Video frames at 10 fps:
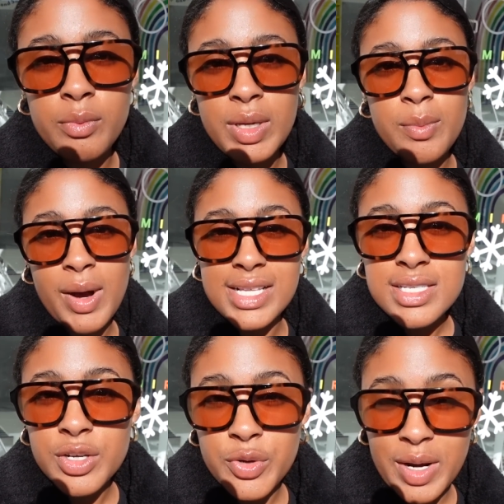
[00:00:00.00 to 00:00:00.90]
We went
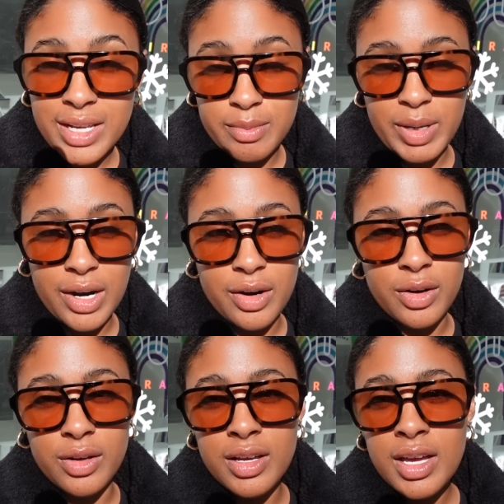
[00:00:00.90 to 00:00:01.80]
to Crate &
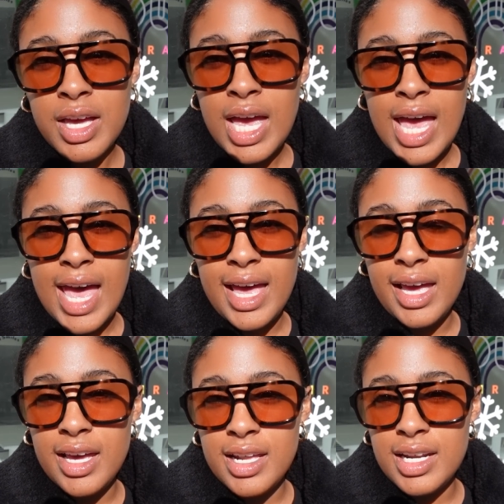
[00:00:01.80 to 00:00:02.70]
Barrel
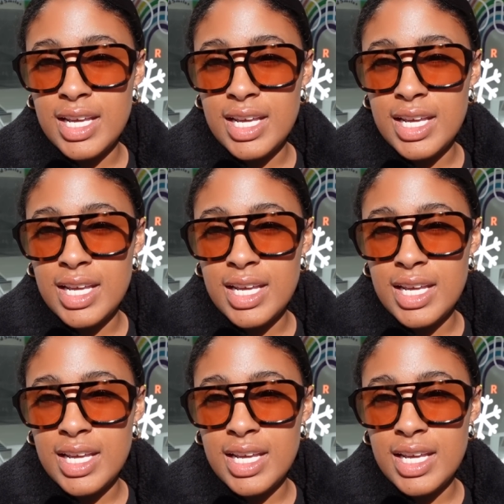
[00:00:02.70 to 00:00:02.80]
and